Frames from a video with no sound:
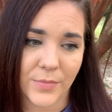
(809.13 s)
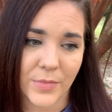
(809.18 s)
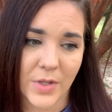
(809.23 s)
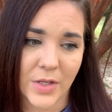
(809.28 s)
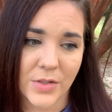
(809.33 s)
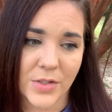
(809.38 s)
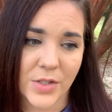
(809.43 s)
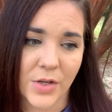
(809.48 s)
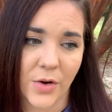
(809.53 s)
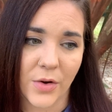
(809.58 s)

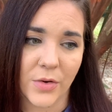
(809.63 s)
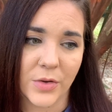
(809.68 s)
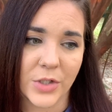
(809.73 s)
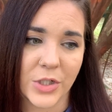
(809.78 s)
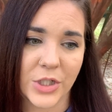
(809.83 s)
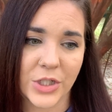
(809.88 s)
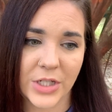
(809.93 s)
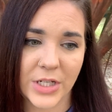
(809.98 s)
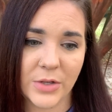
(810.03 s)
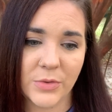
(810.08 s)
So
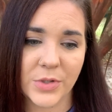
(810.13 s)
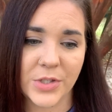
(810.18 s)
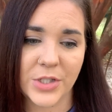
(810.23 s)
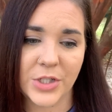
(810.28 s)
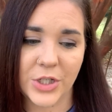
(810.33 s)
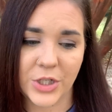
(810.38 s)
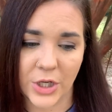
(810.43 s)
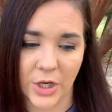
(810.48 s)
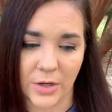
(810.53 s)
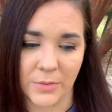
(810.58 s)
she was
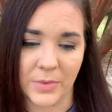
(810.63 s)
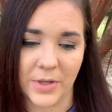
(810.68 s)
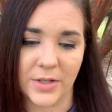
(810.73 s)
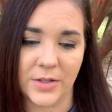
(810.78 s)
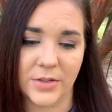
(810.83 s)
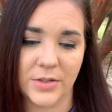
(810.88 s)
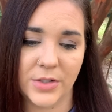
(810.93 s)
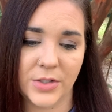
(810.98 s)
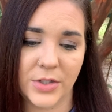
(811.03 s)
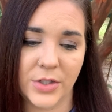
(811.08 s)

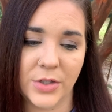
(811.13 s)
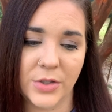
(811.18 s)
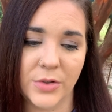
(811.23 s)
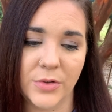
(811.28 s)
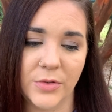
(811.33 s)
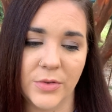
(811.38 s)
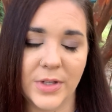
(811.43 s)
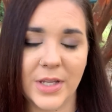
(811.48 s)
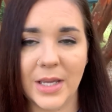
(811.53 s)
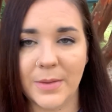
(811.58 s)
determined
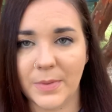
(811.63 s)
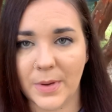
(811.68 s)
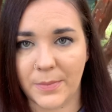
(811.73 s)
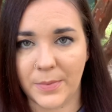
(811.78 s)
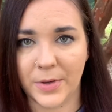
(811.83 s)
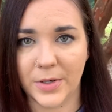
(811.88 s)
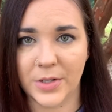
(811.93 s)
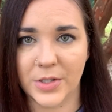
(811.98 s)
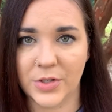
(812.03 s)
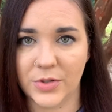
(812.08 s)
to keep up
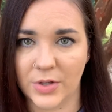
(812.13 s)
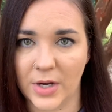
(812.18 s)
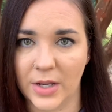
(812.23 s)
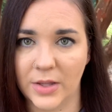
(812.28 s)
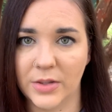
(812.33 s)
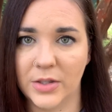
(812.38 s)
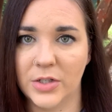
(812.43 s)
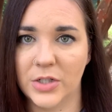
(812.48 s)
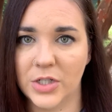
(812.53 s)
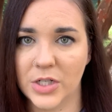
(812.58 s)
her
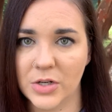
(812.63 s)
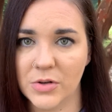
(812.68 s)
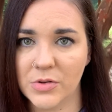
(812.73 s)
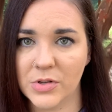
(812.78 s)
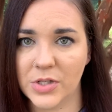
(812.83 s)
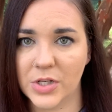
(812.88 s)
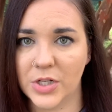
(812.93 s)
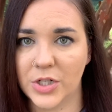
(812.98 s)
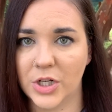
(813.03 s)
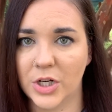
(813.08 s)
strength and she
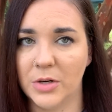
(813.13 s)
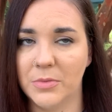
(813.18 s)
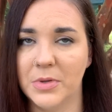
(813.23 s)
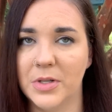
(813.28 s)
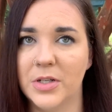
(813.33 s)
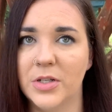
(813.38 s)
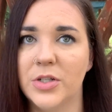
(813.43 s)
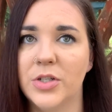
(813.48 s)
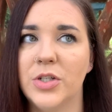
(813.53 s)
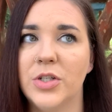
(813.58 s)
was
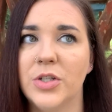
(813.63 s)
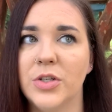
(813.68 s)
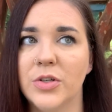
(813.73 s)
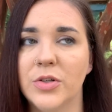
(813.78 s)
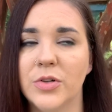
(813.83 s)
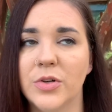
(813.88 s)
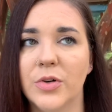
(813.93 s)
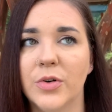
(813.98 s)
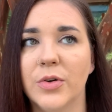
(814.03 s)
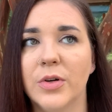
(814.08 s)
determined
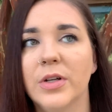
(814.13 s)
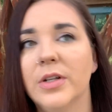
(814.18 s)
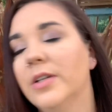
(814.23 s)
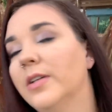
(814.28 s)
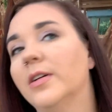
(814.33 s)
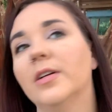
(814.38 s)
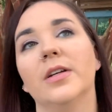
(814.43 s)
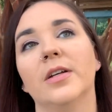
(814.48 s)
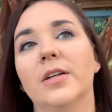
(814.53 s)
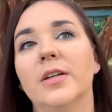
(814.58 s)
to
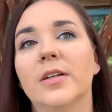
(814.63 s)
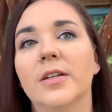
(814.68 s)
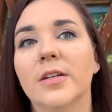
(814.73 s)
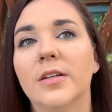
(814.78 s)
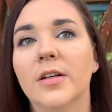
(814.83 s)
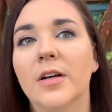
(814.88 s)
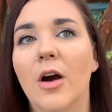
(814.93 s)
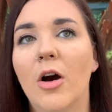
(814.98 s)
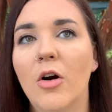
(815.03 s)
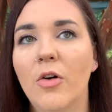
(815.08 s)

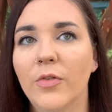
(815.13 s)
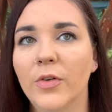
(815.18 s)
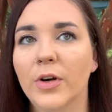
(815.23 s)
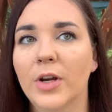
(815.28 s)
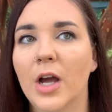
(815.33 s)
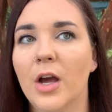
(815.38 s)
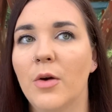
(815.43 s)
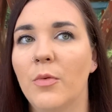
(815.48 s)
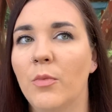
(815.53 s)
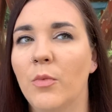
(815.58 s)

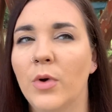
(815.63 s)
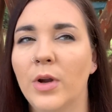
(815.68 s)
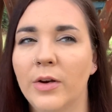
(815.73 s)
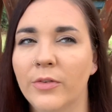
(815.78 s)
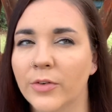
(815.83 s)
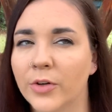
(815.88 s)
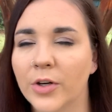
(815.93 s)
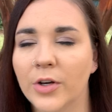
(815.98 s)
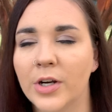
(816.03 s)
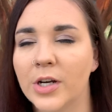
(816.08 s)
overcome
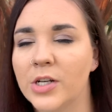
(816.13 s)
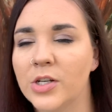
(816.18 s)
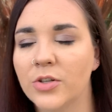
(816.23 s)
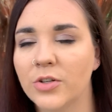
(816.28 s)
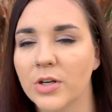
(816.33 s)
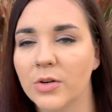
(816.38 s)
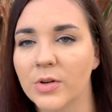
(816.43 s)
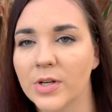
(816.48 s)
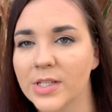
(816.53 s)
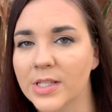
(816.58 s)
whatever her
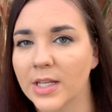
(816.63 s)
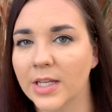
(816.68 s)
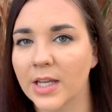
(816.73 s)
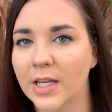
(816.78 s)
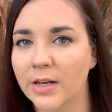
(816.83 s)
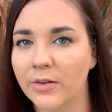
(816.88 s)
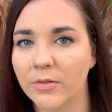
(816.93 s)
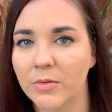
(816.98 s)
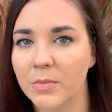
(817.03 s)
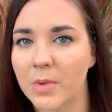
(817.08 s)
injury was. I
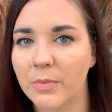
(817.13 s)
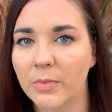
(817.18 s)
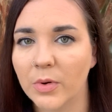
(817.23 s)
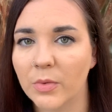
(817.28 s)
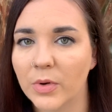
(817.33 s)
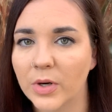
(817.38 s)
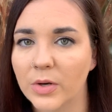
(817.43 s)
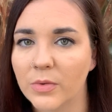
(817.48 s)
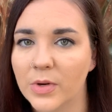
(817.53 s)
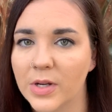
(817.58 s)
can't even remember
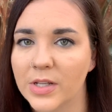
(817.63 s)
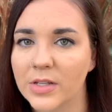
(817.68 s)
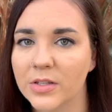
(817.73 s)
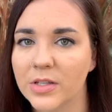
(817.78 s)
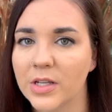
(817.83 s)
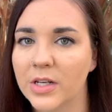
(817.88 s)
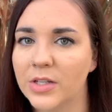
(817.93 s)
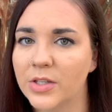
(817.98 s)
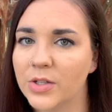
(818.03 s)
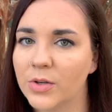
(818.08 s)
what it was.
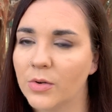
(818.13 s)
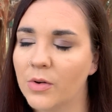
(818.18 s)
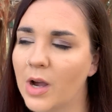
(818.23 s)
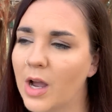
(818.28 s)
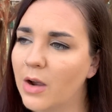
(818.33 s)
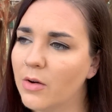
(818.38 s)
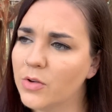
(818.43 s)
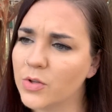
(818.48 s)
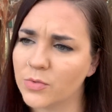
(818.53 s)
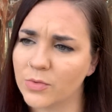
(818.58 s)
And so
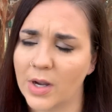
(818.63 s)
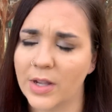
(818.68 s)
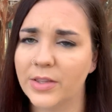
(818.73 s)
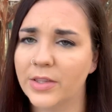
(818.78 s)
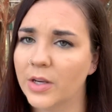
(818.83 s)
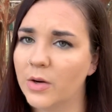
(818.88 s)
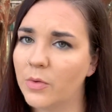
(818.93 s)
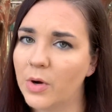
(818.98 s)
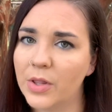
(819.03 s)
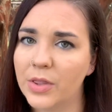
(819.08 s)
I was right
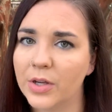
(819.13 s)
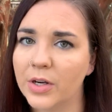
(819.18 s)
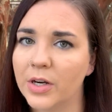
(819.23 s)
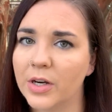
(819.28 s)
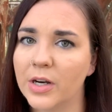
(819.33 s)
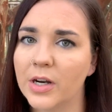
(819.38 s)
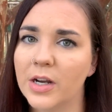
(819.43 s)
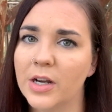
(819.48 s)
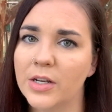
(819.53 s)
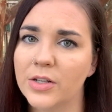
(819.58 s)
there with
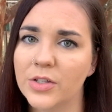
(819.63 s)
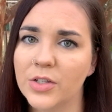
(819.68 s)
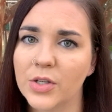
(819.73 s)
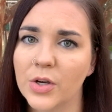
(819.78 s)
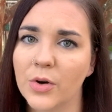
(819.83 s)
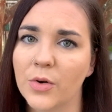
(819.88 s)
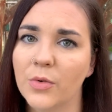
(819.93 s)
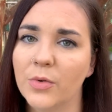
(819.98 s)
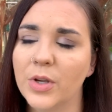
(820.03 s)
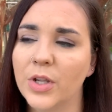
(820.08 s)
her. And
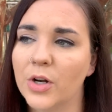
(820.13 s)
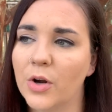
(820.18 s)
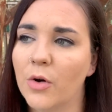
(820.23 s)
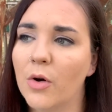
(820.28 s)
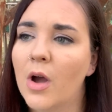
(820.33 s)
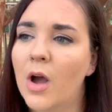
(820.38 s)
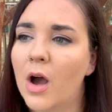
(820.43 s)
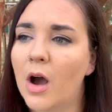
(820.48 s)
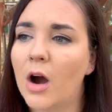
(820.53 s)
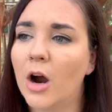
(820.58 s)
so, you know,
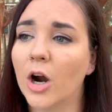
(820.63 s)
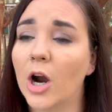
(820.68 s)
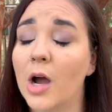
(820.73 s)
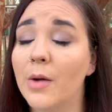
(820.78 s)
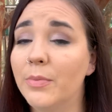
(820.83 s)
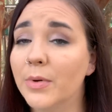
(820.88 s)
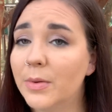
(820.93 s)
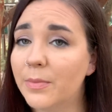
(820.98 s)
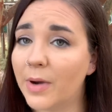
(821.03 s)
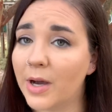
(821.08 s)
our
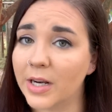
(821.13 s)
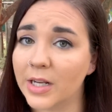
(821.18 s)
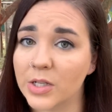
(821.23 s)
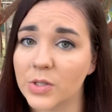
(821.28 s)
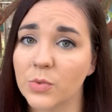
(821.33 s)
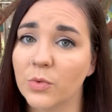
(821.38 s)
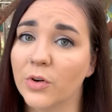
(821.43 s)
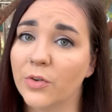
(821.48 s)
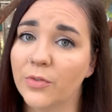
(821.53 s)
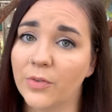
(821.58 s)
upper
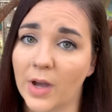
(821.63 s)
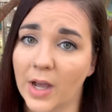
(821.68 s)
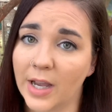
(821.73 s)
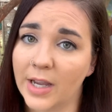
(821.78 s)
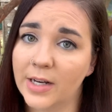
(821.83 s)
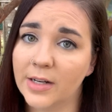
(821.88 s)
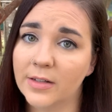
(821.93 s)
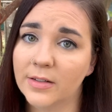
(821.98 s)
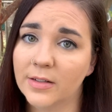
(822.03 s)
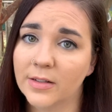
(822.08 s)
bodies were
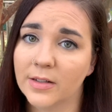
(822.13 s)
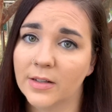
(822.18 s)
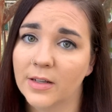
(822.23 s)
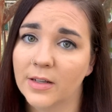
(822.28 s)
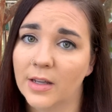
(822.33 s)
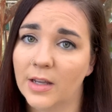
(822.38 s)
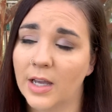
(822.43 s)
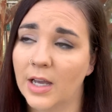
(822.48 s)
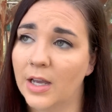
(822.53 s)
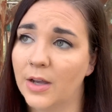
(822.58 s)
fine.
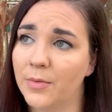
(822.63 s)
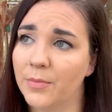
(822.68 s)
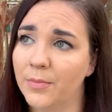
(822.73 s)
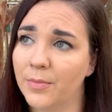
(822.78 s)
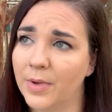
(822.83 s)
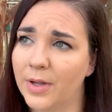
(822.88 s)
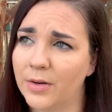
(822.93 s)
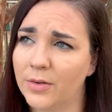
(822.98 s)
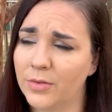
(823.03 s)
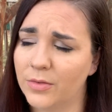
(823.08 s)
Um,
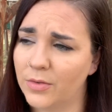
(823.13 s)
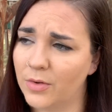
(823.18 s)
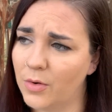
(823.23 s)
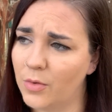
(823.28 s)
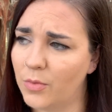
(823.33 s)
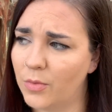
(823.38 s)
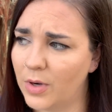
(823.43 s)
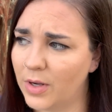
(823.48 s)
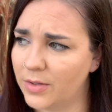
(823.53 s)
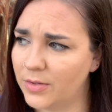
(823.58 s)
I don't know
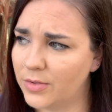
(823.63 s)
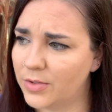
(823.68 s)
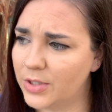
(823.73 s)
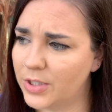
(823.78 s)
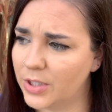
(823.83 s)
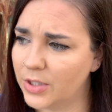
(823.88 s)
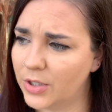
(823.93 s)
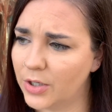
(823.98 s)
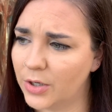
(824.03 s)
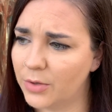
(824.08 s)
what
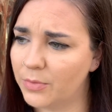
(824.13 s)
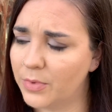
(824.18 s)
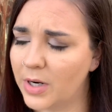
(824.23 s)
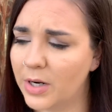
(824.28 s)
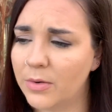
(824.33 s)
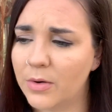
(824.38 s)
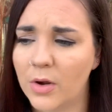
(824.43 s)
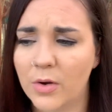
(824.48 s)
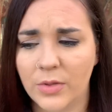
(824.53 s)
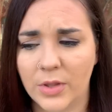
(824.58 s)
she hurt, but I
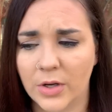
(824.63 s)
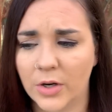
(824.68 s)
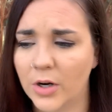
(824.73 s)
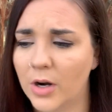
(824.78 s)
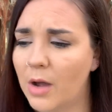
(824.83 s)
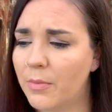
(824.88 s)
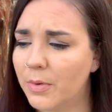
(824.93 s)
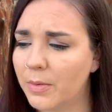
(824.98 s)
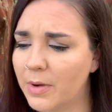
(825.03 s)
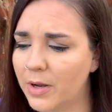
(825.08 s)
know that her
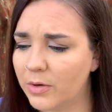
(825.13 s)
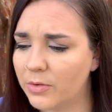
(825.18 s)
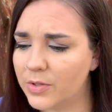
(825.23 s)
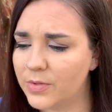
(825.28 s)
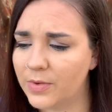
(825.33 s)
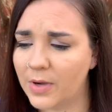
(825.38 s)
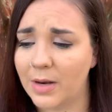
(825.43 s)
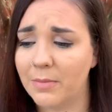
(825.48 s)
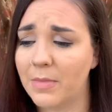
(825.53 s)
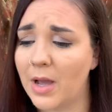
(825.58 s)
upper body was
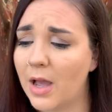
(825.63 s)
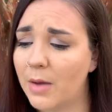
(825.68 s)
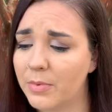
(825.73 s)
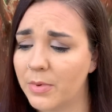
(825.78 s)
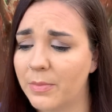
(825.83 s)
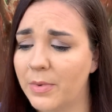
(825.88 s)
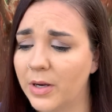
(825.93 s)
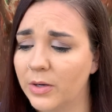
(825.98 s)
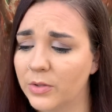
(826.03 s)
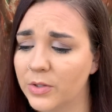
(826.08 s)
fine. My
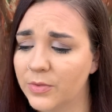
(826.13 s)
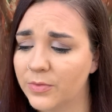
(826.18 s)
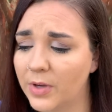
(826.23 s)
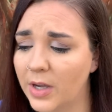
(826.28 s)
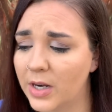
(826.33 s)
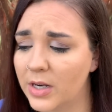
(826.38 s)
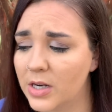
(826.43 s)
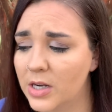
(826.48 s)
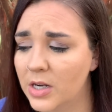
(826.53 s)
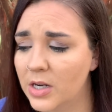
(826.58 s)
upper body was
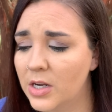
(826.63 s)
fine.